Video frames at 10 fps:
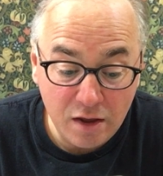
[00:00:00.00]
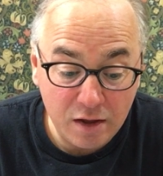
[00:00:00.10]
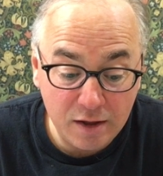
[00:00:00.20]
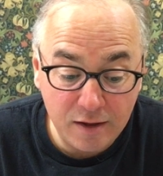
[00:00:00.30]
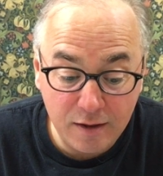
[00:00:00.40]

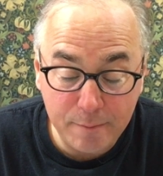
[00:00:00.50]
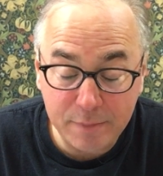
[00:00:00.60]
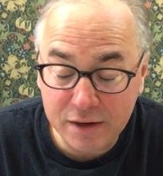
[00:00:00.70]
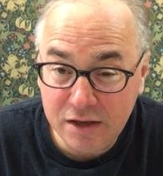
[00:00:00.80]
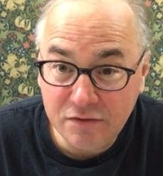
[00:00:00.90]
Uh,
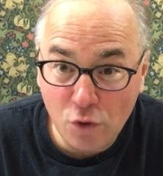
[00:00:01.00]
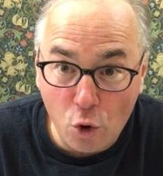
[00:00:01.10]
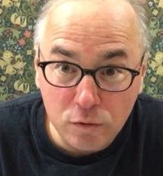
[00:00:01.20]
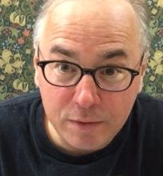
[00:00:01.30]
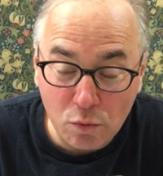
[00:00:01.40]
but he
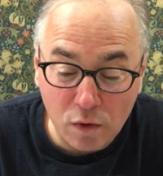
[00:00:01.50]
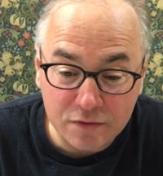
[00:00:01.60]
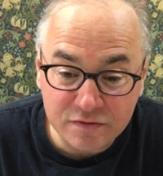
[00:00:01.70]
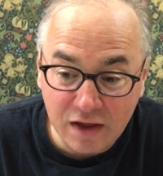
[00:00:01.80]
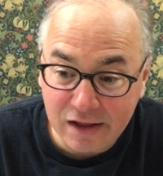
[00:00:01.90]
told me
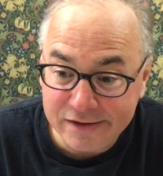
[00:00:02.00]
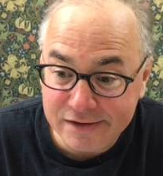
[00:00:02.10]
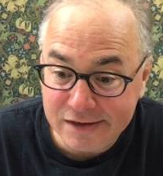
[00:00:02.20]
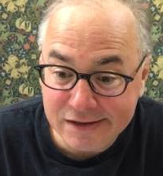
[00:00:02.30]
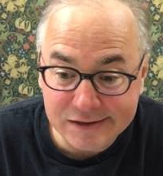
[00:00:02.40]
once I,